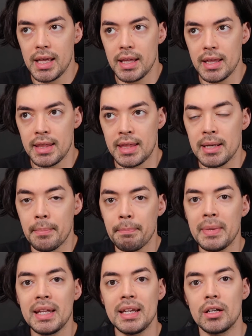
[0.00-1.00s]
the
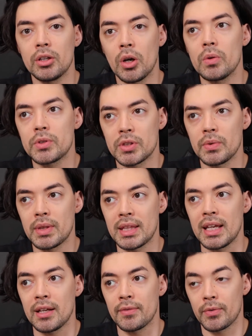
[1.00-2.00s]
immediate go-to
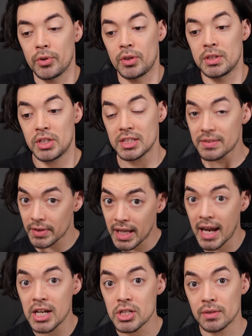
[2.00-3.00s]
thing, the
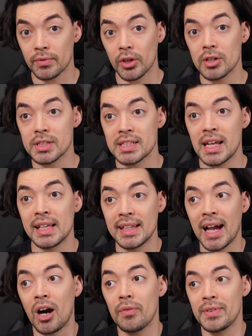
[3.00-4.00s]
justification for her saying the
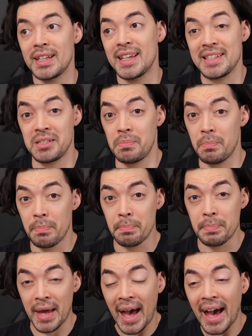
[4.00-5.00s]
outfit is
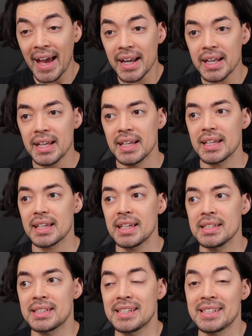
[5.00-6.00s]
bad,
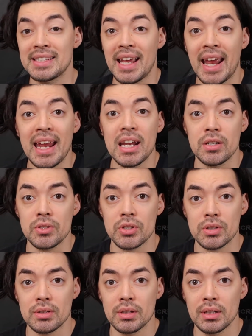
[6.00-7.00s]
is his
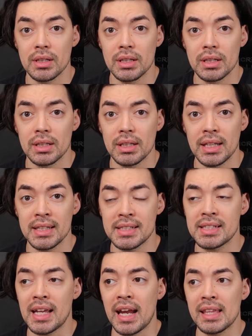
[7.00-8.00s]
age. It's
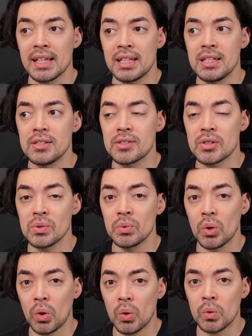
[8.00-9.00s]
saying that he's too
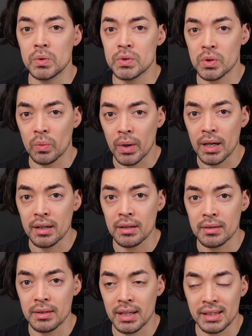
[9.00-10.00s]
old to
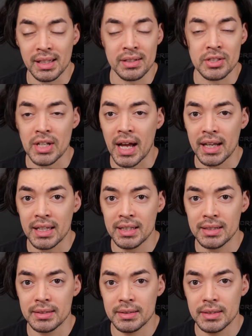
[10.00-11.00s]
wear a leather
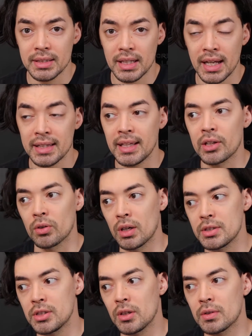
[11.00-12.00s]
jacket. And later on,
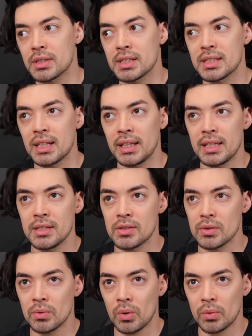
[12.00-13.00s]
she goes on to say, like, he's
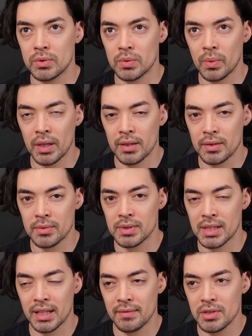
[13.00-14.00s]
too old to wear those
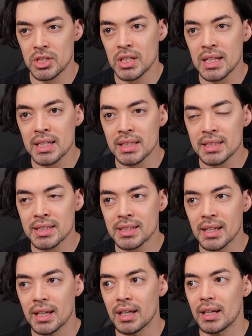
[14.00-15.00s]
kind of jeans,
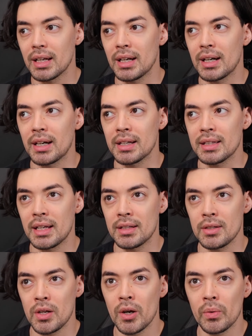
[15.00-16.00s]
that
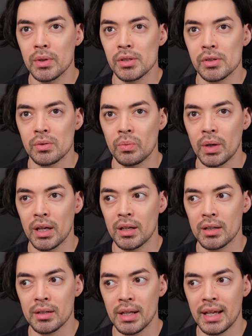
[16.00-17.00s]
no one should
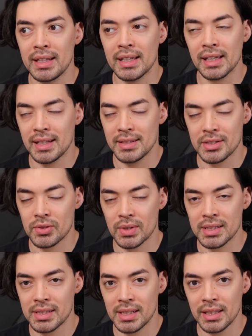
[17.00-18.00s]
wear any kind of
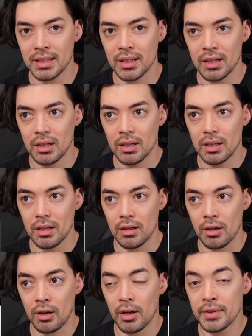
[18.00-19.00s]
distressing
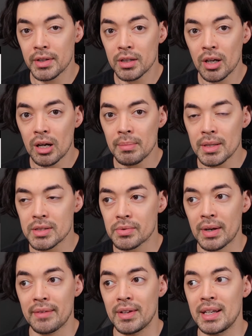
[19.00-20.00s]
on their garments or
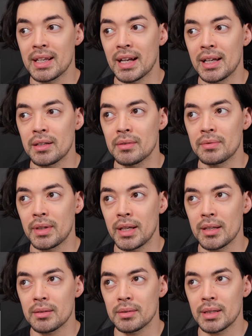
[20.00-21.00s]
have any kind of,
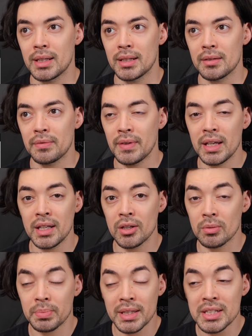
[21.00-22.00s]
like, fading or
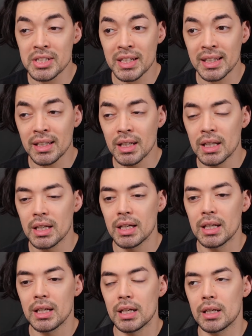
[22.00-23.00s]
bleaching
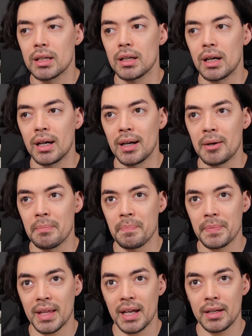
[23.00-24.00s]

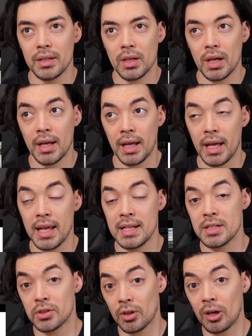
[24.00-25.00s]

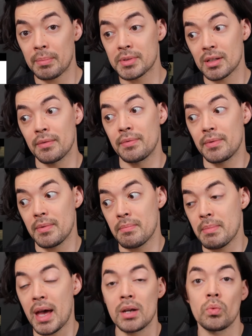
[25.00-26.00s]
in terms of
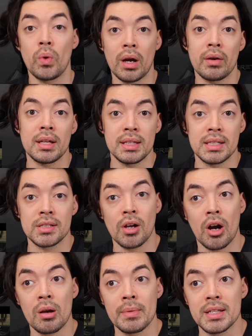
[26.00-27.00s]
men wearing these
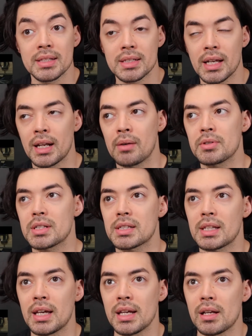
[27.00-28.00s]
garments. And I was just
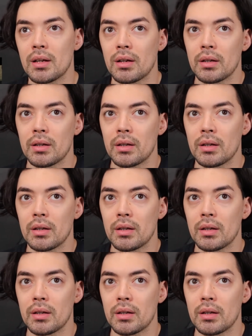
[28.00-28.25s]
like,